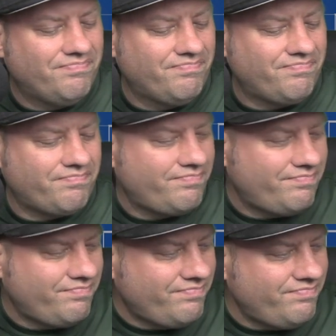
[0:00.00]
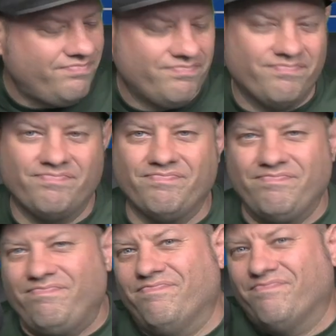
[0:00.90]

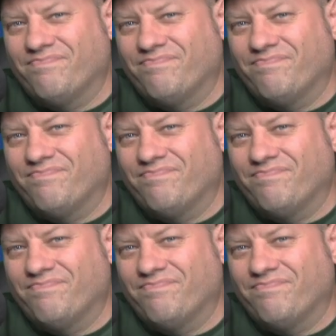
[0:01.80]
Nothing is said.